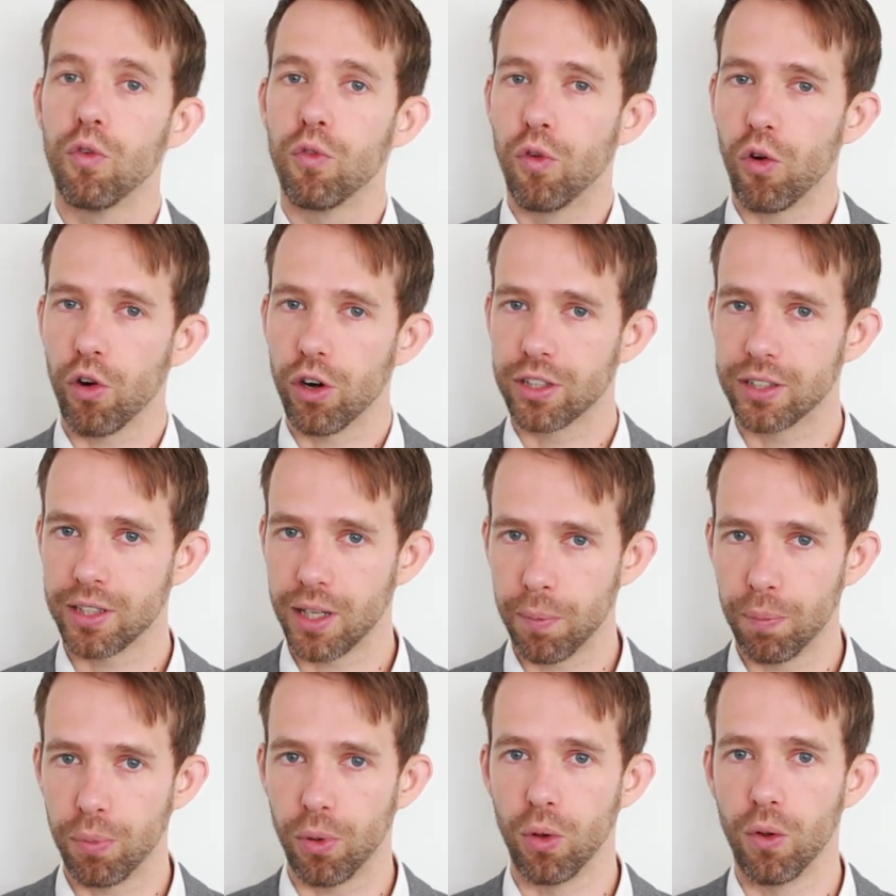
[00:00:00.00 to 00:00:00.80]
For
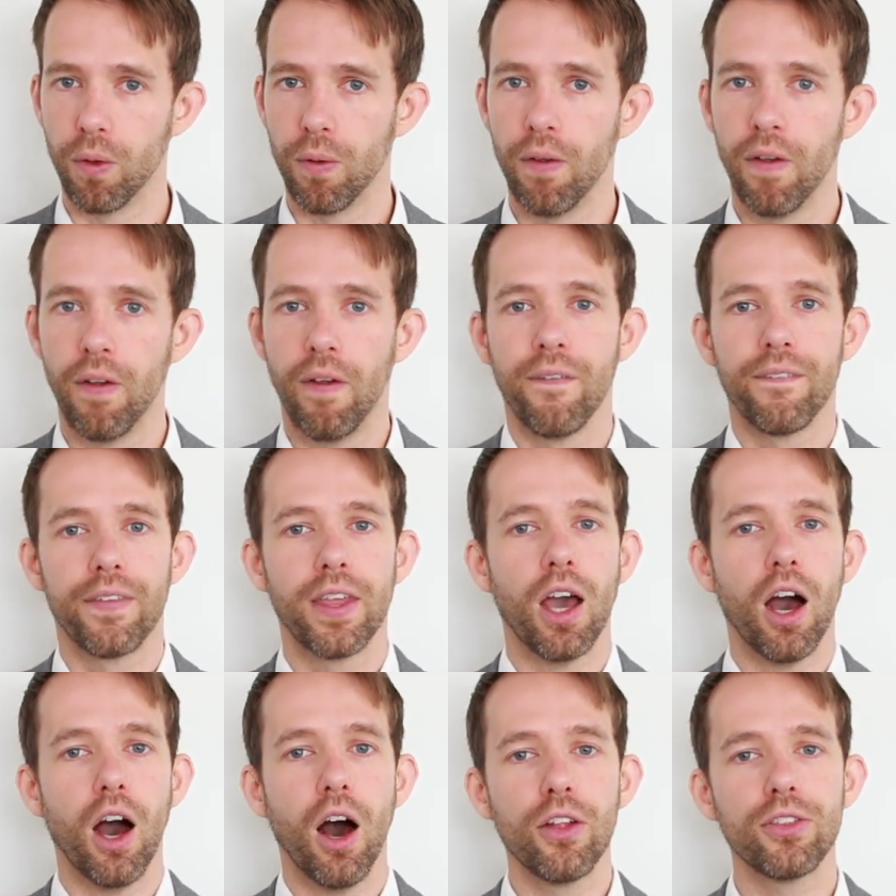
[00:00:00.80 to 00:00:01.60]
example,
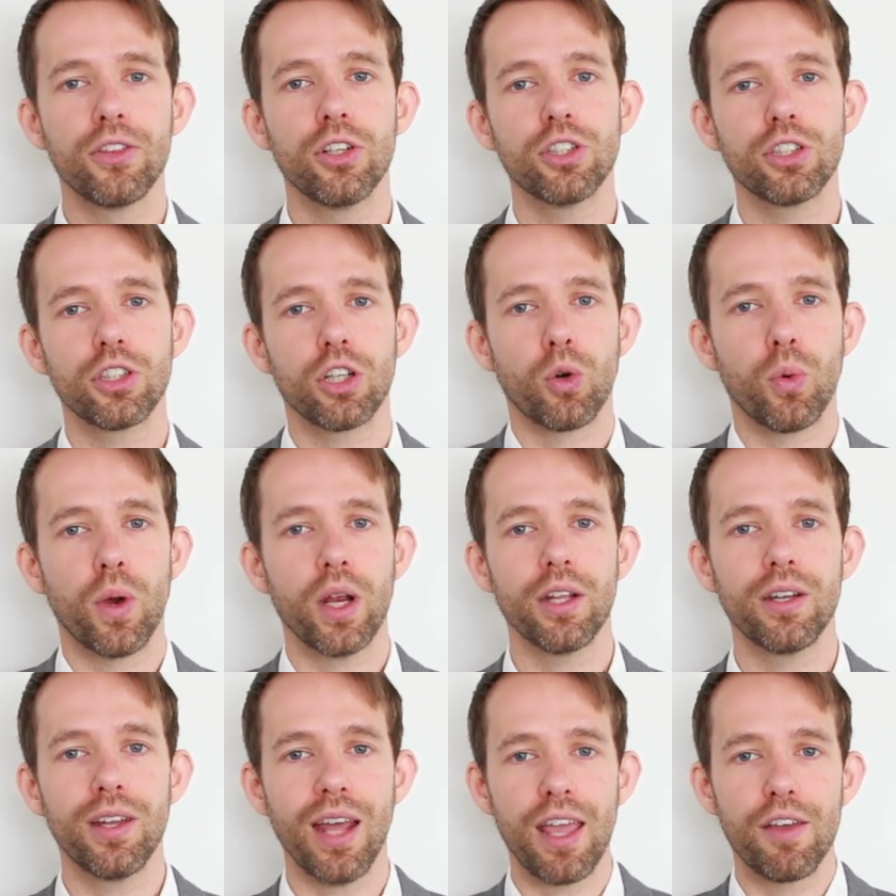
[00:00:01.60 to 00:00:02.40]
the authors created